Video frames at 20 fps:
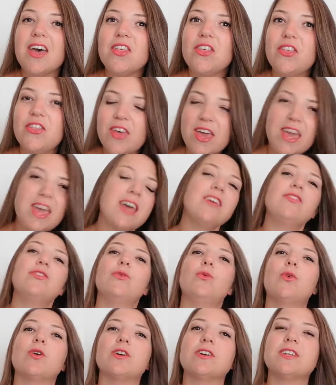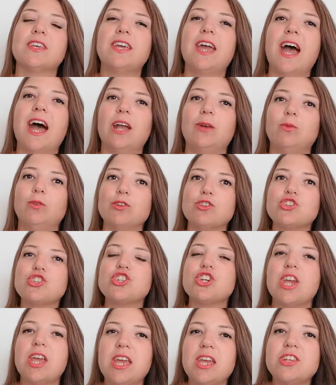then the word cat will
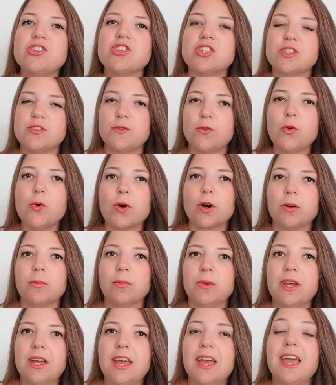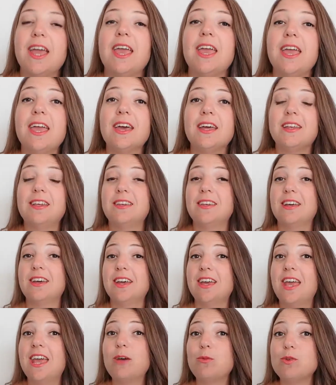change its form and
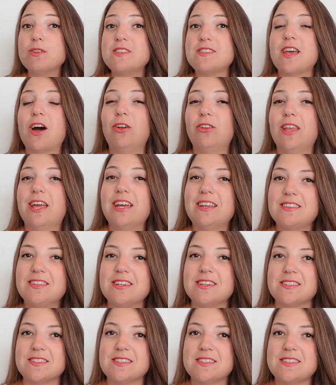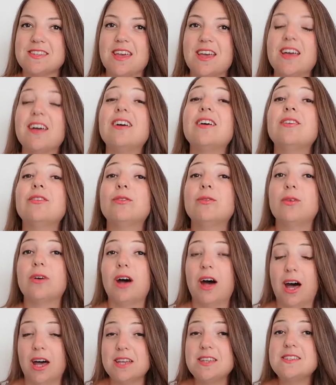it would sound like this:
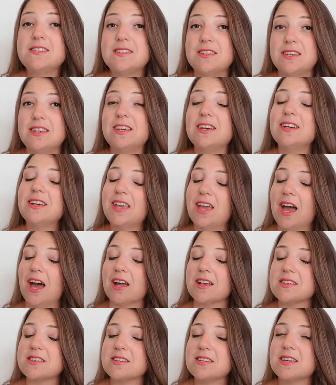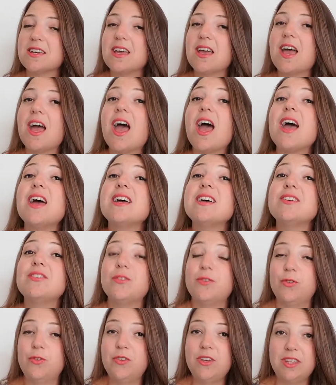I see a cat.
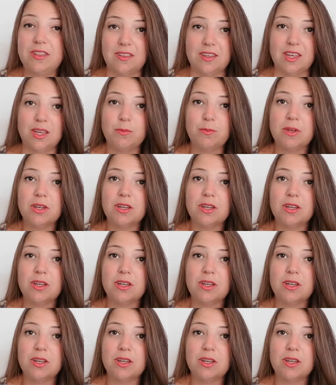Vidim